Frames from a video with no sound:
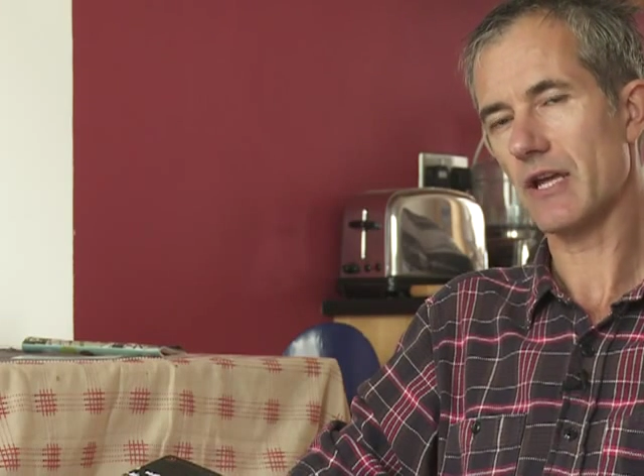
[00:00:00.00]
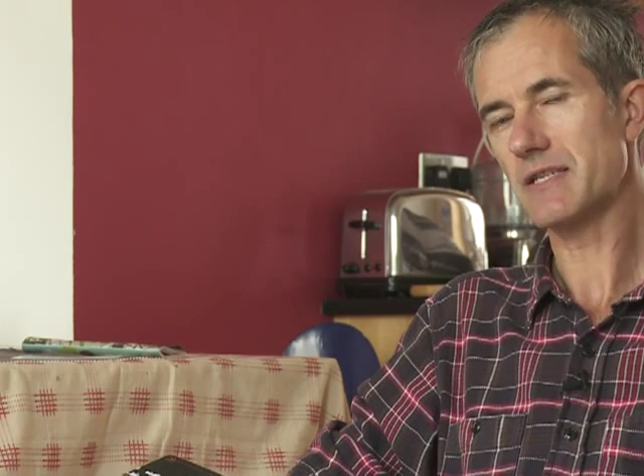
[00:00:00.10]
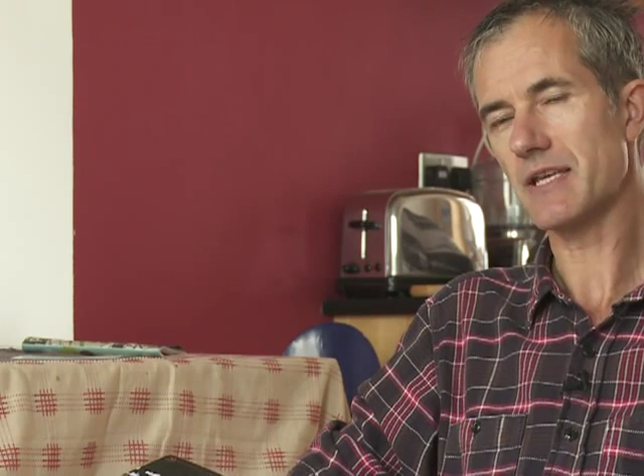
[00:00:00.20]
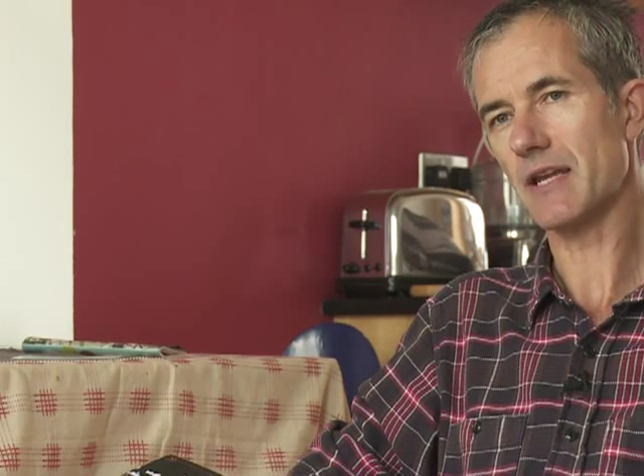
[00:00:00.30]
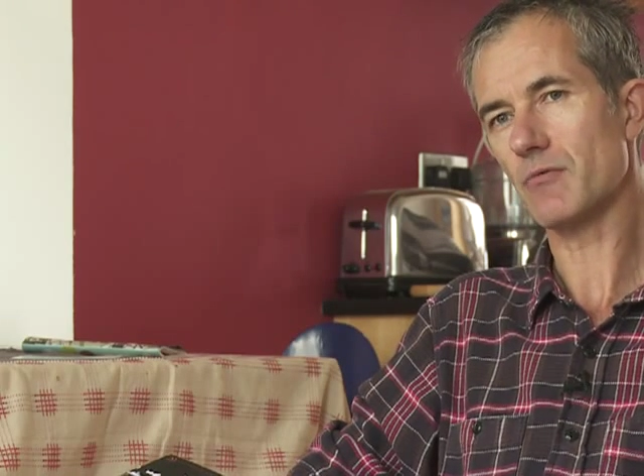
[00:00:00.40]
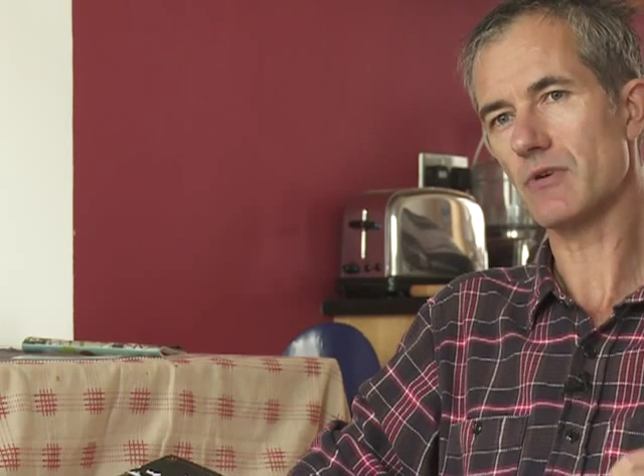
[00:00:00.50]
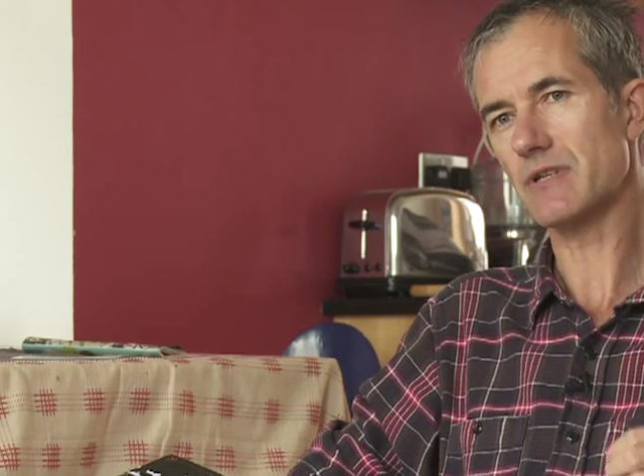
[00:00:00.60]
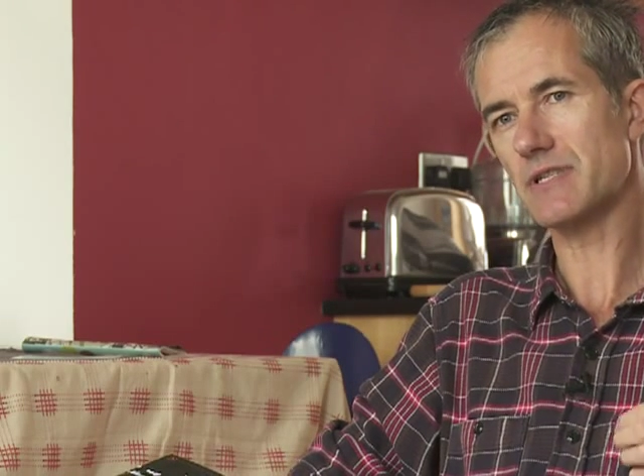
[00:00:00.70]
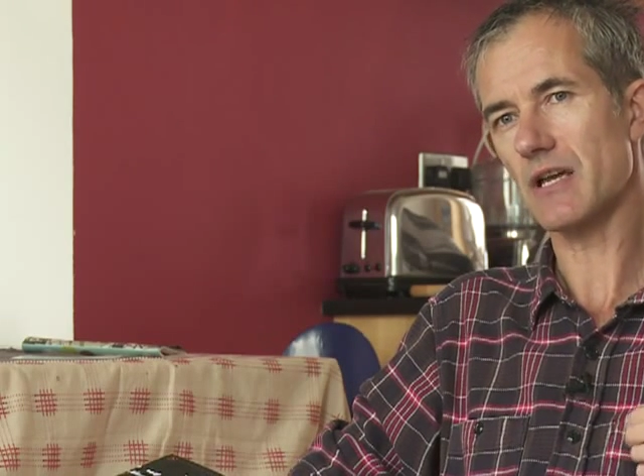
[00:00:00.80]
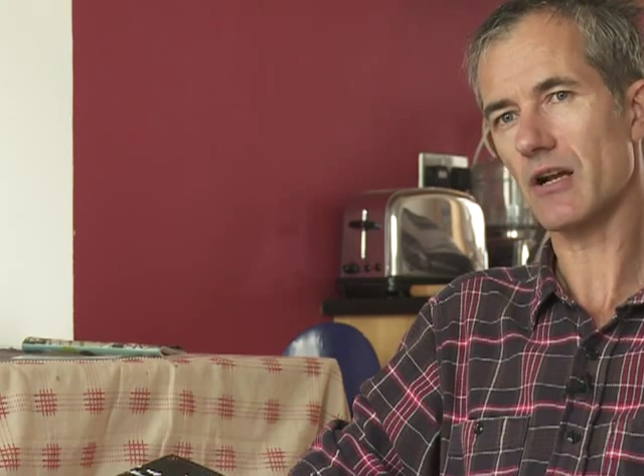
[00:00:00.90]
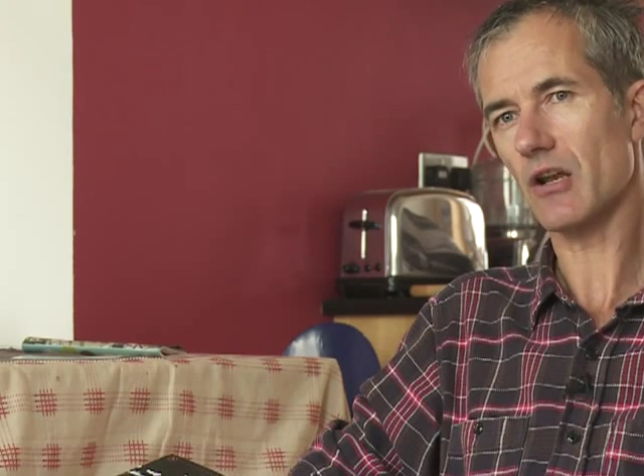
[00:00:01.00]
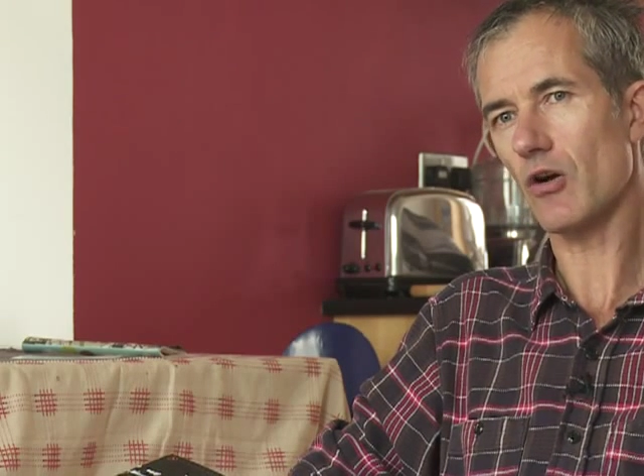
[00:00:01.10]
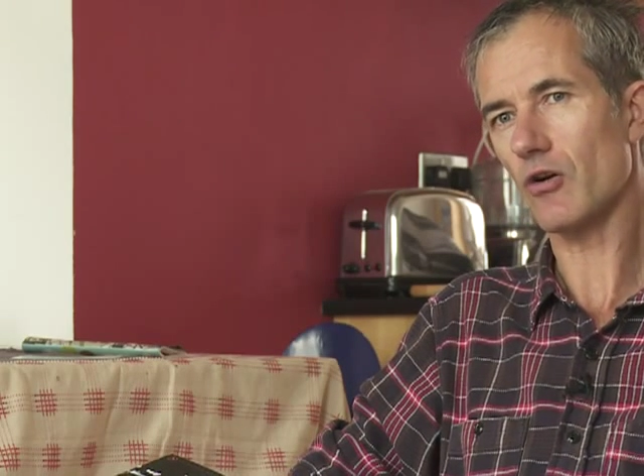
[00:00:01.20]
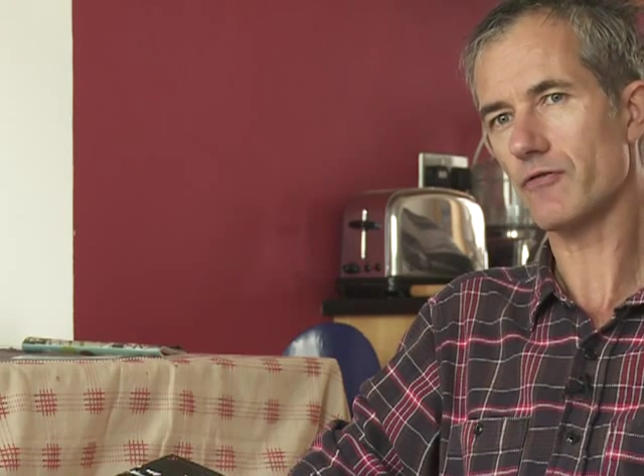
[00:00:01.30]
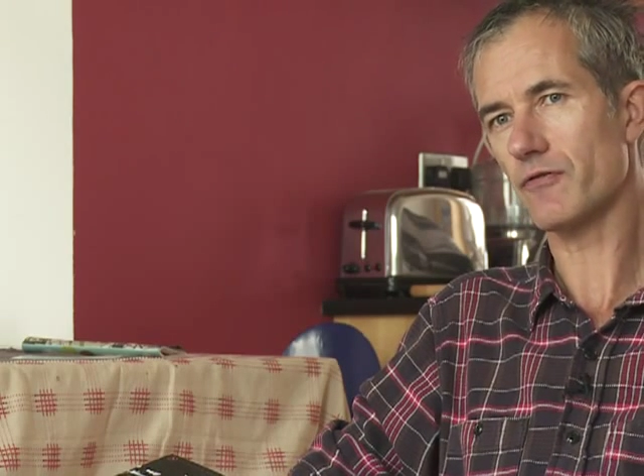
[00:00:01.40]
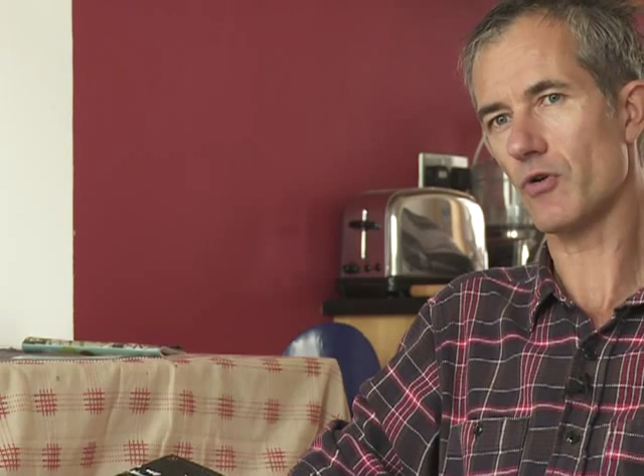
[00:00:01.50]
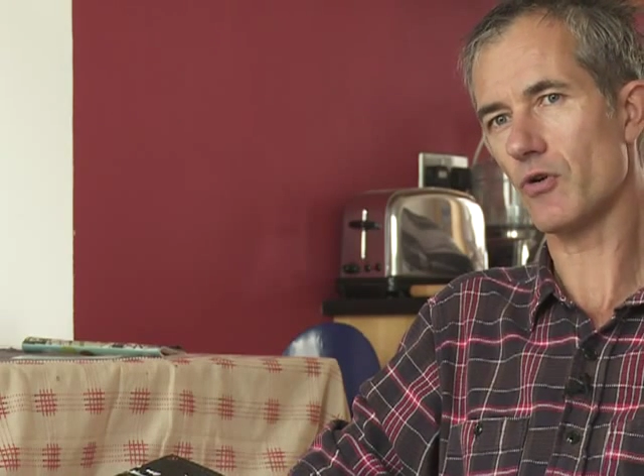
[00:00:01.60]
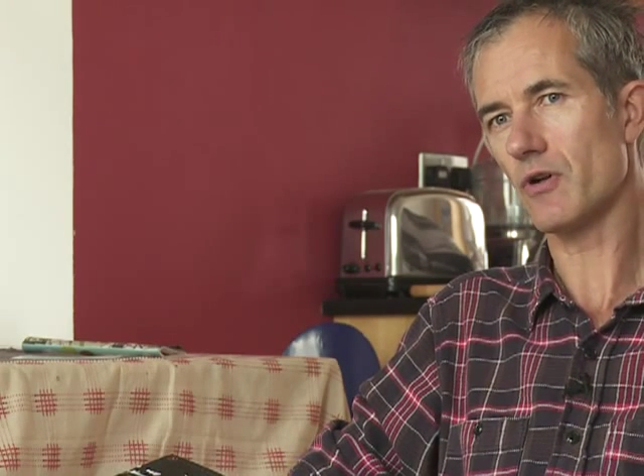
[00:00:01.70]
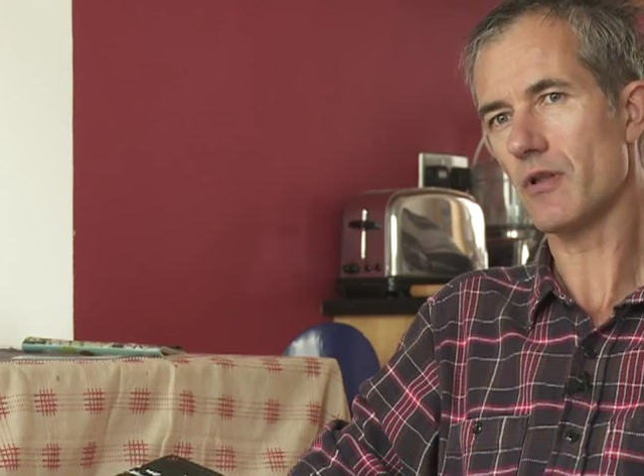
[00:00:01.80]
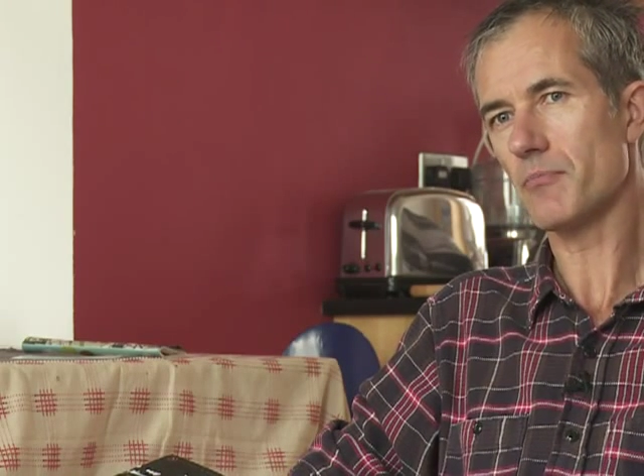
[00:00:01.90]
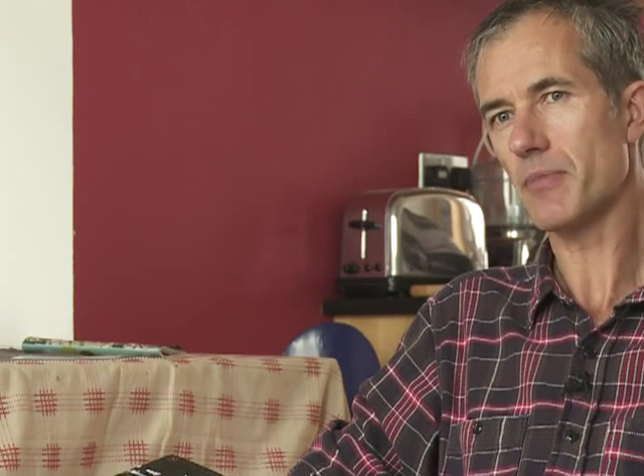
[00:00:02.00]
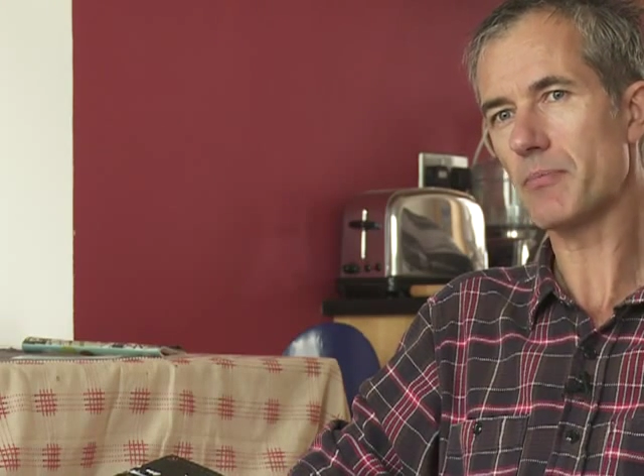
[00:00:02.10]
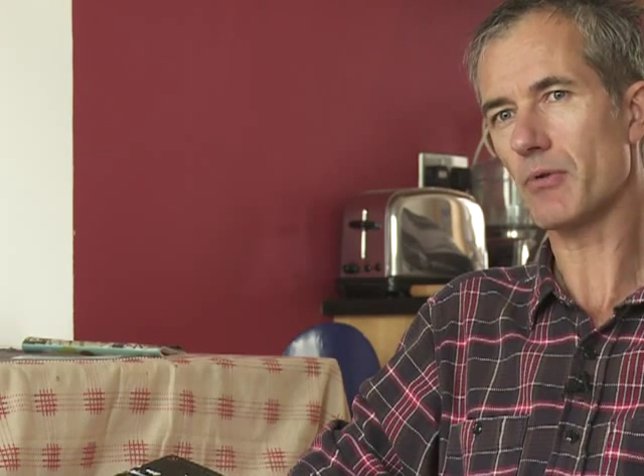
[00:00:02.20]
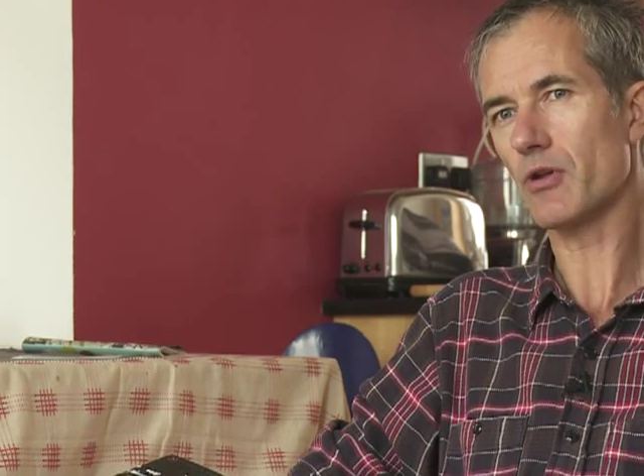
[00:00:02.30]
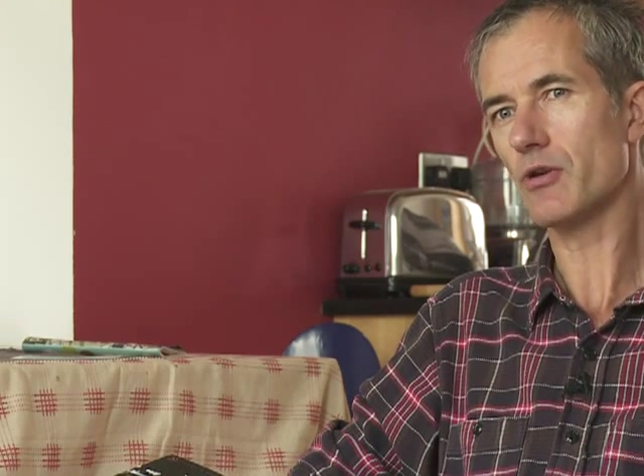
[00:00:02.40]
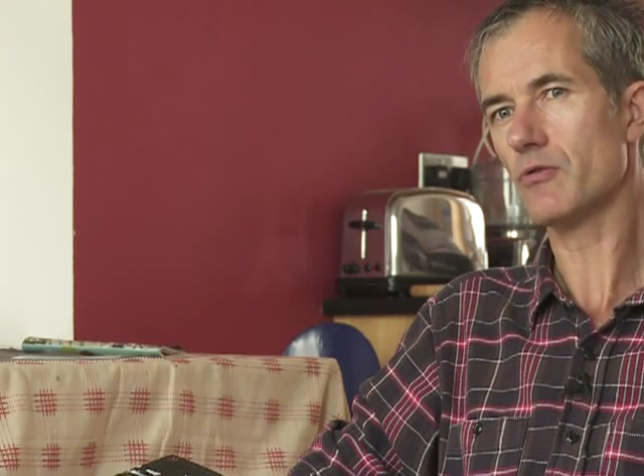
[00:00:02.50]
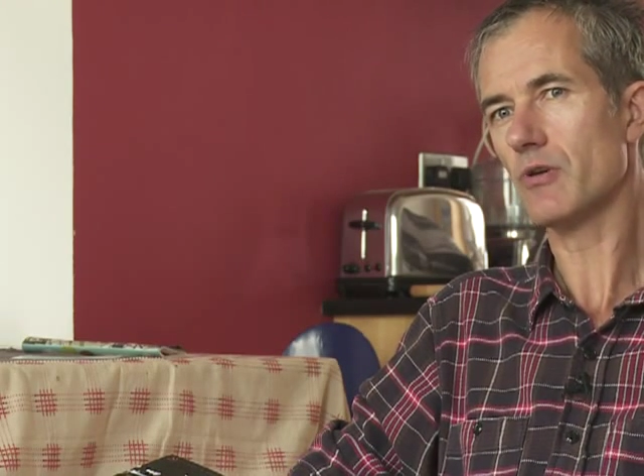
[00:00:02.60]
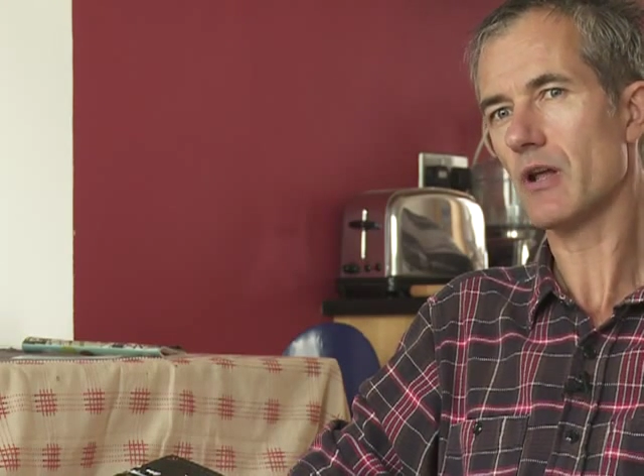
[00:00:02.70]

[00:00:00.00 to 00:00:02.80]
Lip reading: he said it was a clock for people who